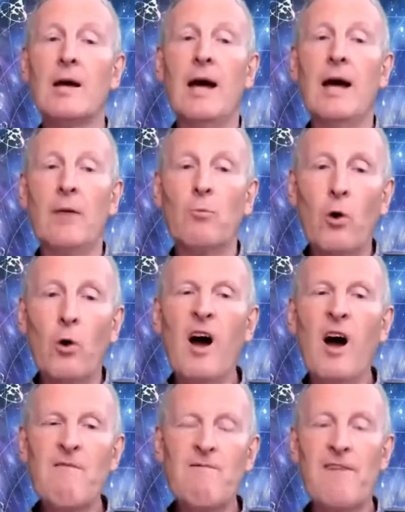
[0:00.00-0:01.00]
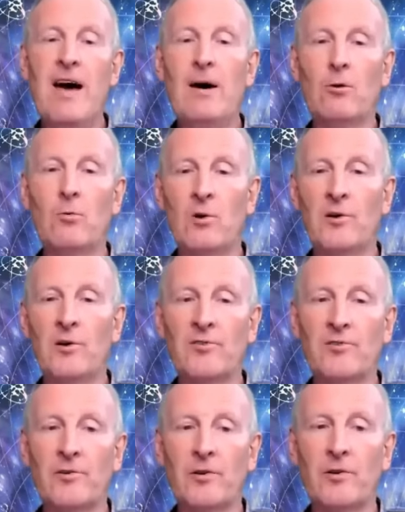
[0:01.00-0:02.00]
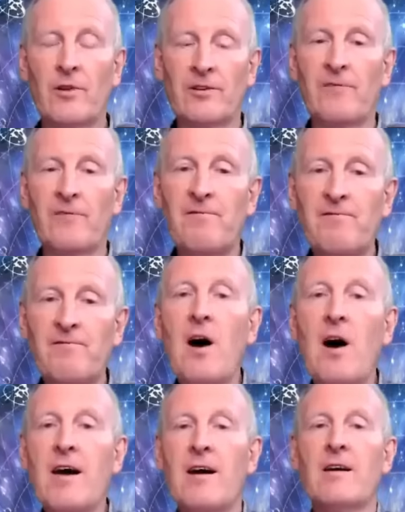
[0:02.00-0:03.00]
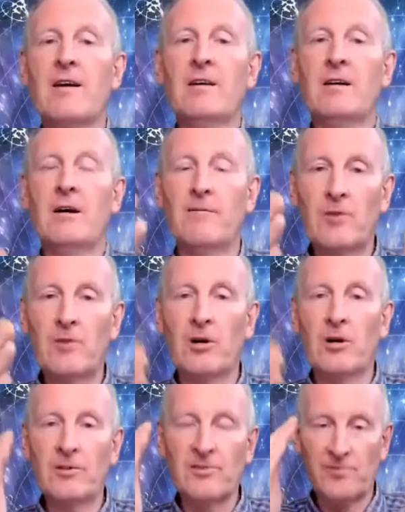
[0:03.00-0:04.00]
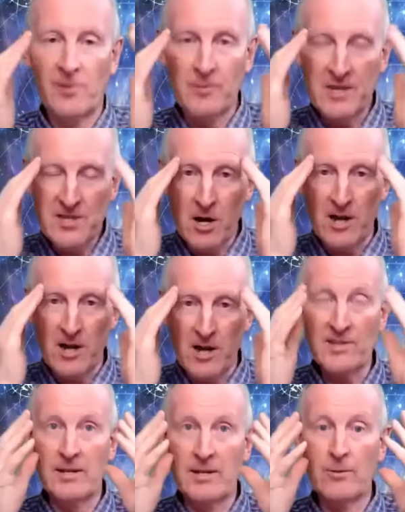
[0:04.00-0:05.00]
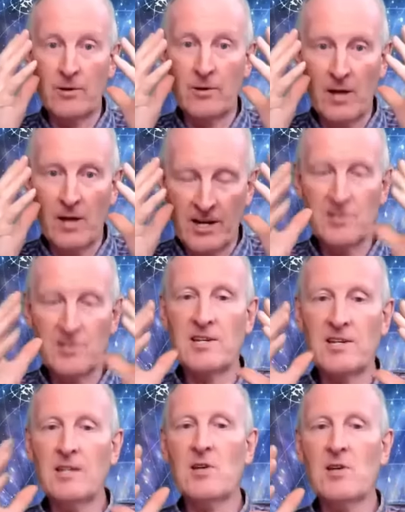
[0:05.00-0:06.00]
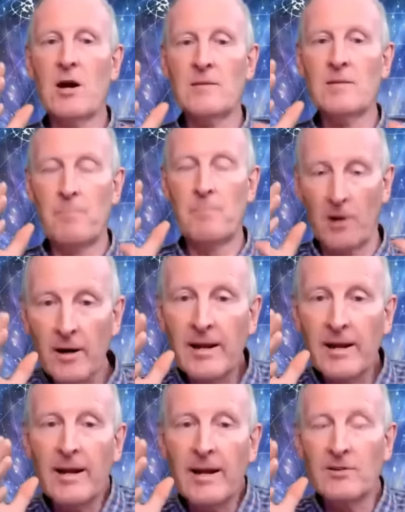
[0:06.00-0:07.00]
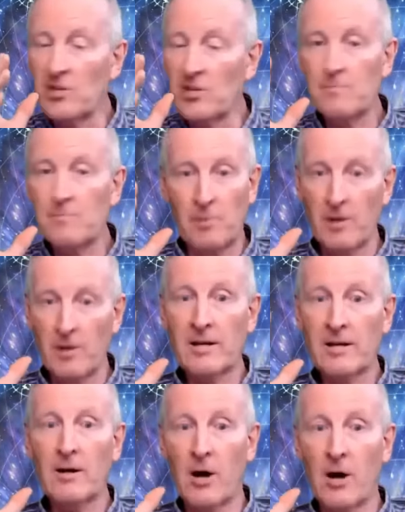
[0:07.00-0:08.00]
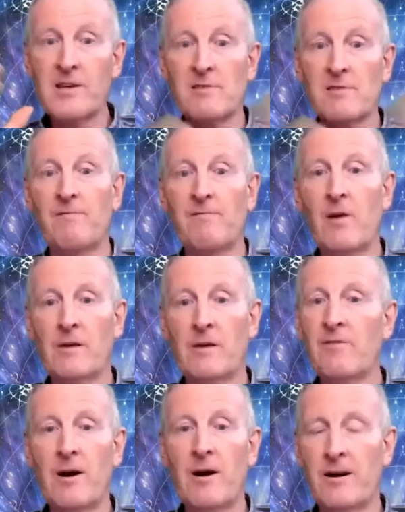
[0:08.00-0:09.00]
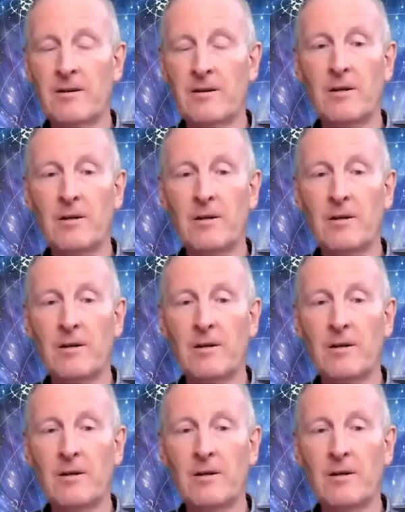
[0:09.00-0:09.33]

And what I felt was that the fire of God's from his eyes, and they were, I could see his eyes burning and just burning eyes of fire.